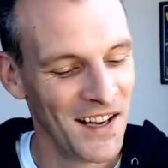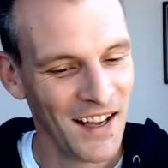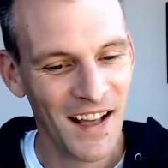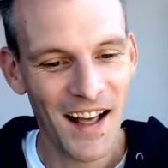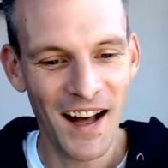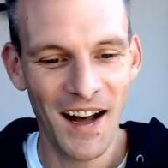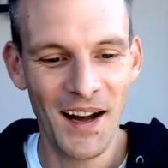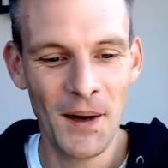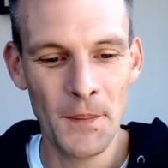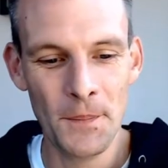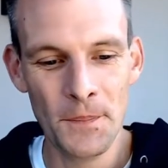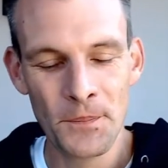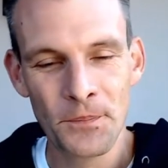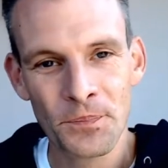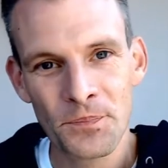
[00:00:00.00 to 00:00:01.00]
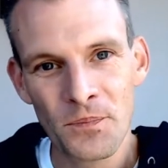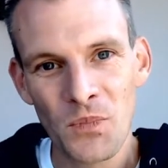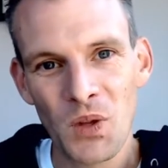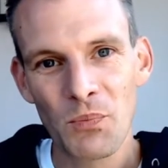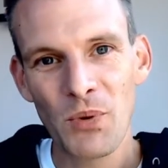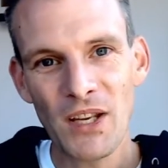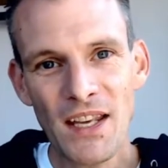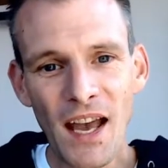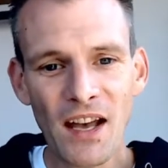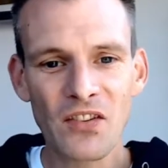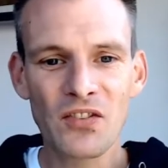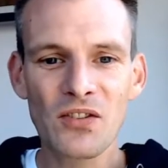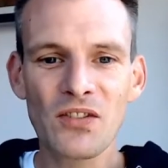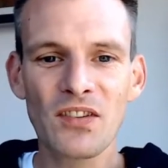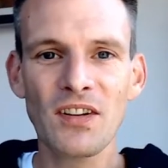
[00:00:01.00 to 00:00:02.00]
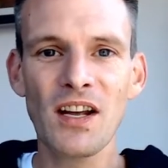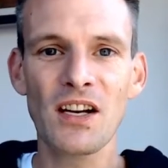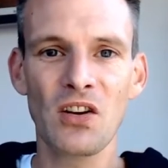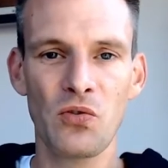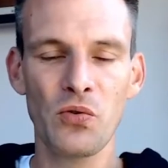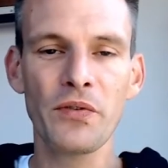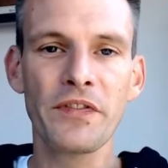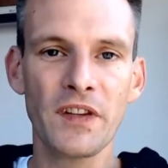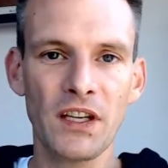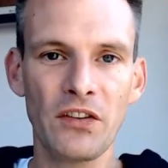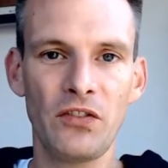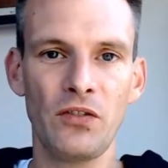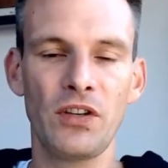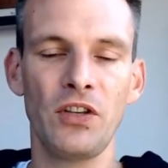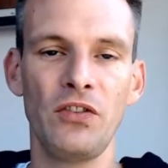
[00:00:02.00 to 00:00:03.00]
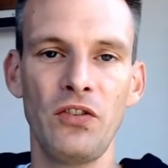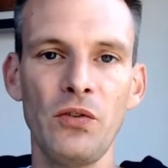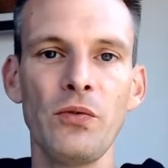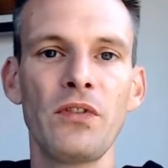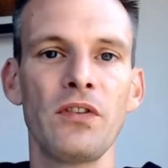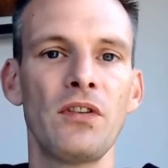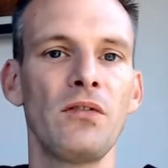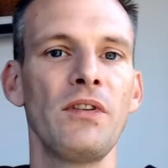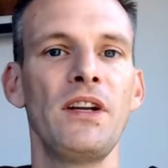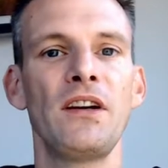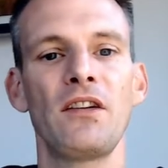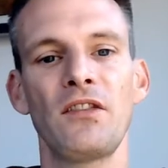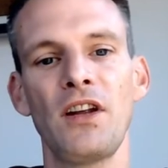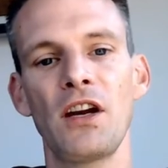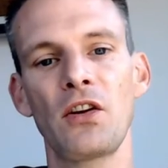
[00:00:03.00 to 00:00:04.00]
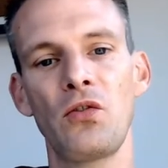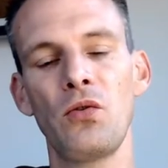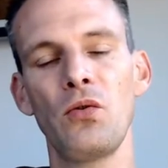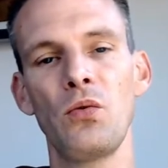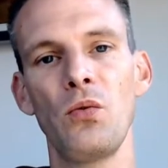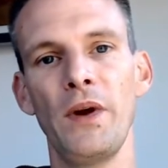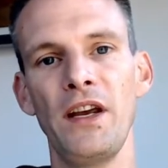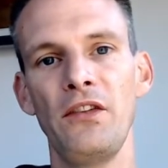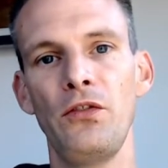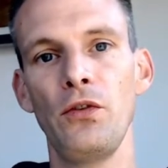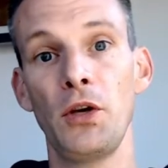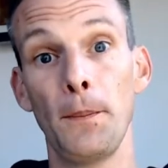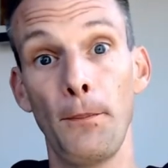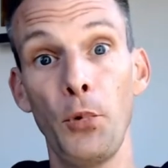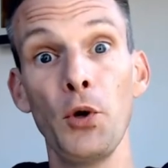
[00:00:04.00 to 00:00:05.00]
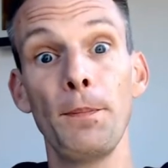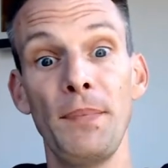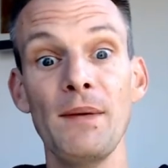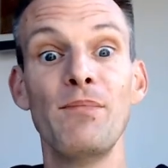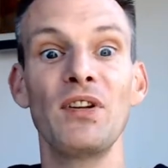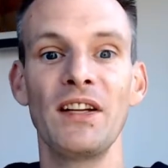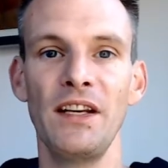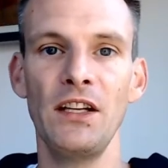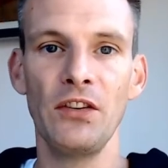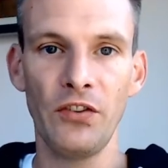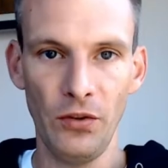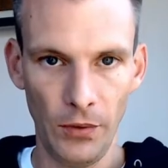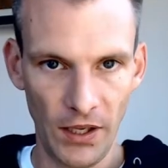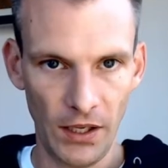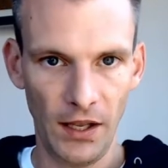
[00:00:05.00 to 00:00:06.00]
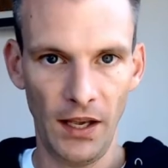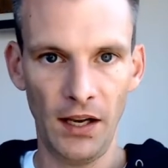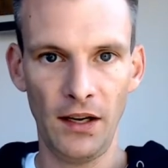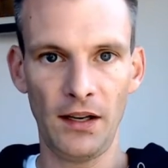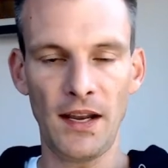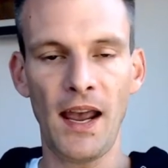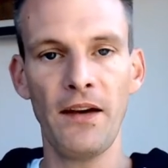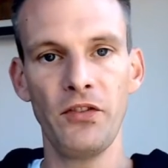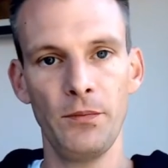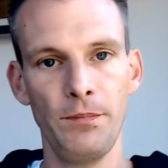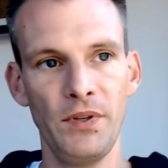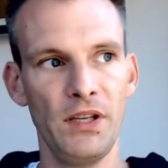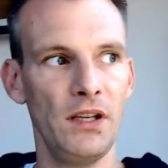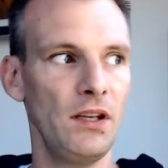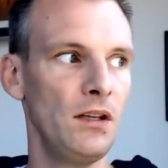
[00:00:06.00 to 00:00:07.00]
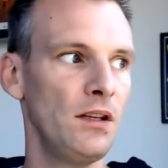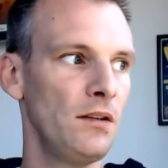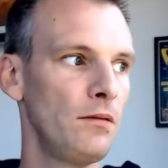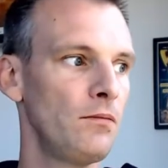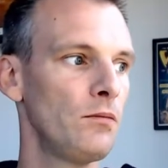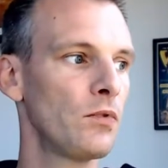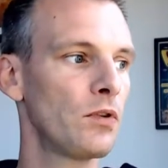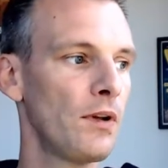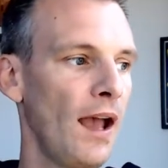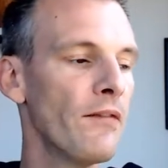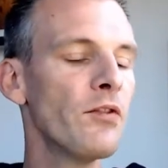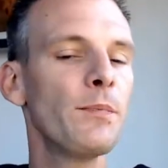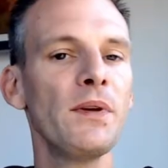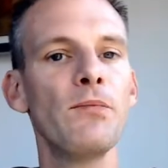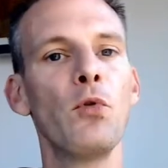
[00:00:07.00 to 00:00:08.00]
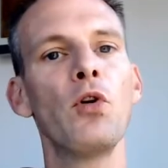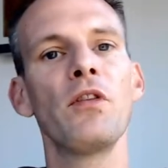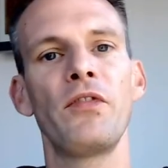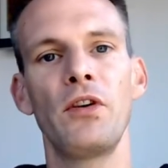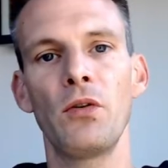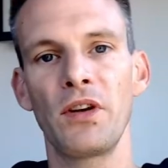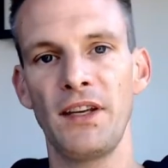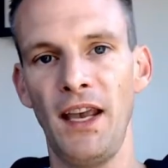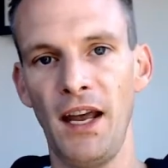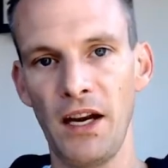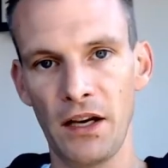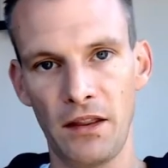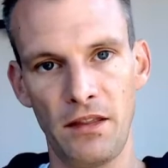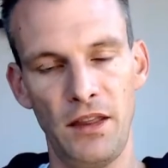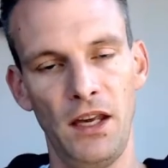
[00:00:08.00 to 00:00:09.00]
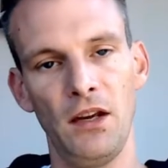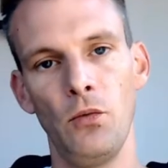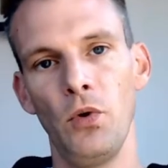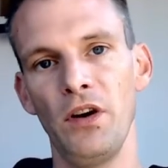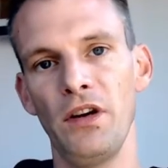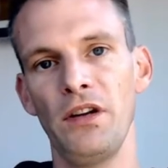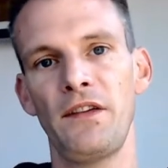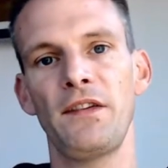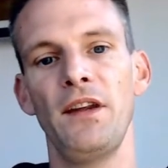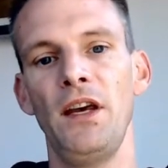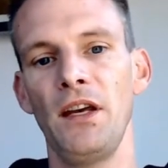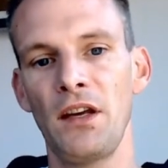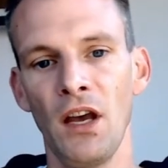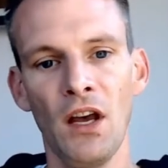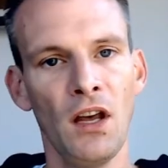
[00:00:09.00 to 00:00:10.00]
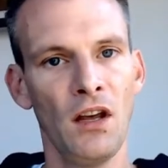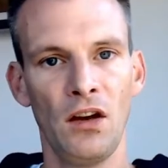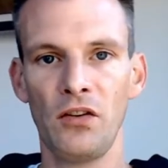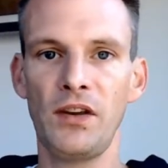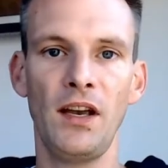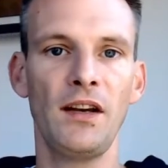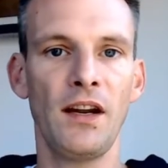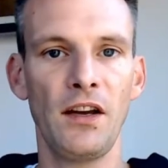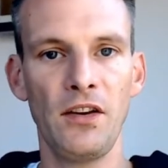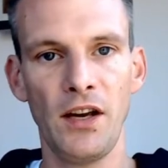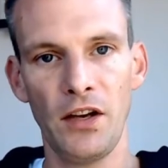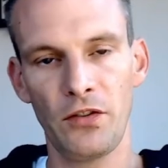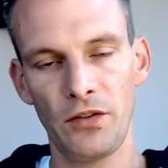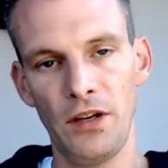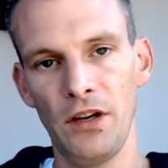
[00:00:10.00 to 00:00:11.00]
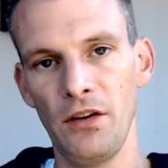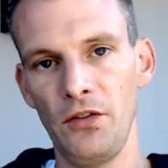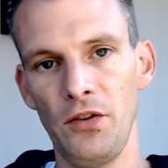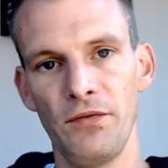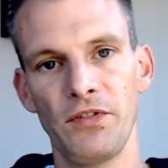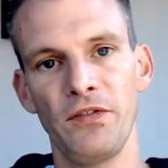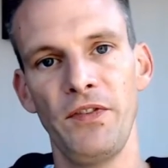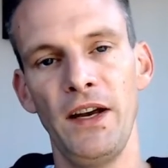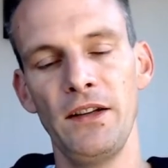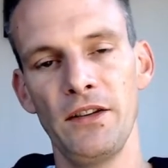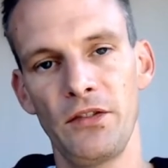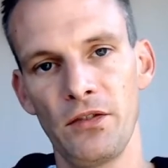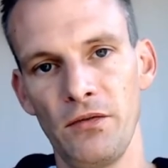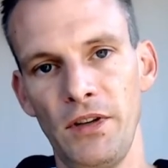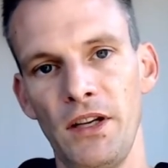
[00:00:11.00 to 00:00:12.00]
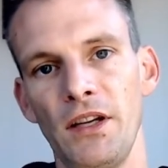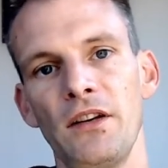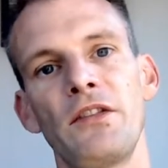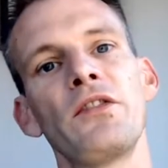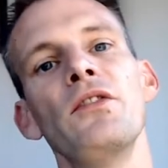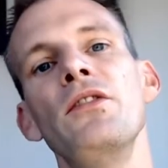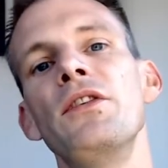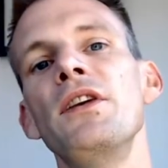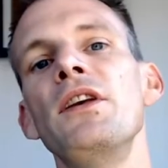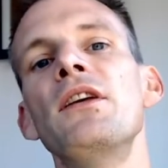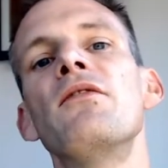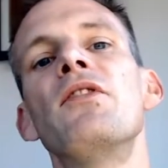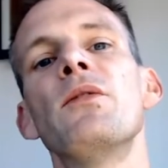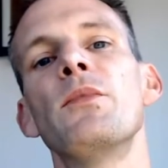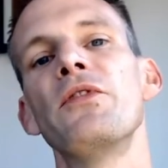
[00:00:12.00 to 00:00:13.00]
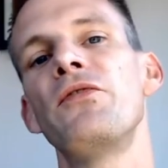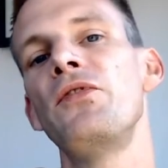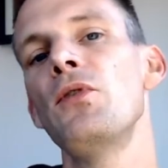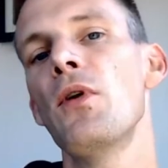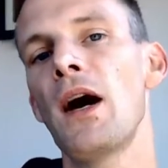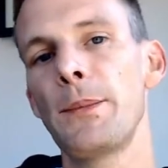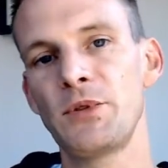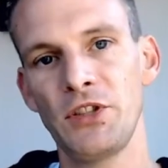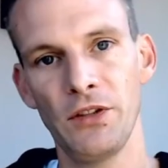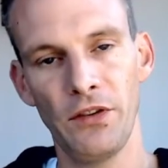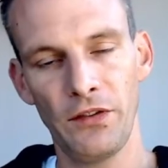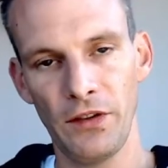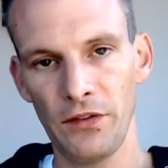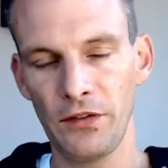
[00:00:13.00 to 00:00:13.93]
Um, but yeah, so there's a lot of cool things you can do with an arena. There's a lot of cool ways you can put people into it and have it be have it be more of an organic thing where it's like, okay, now you guys are here and you have to fight in this arena. So you can give them a few options as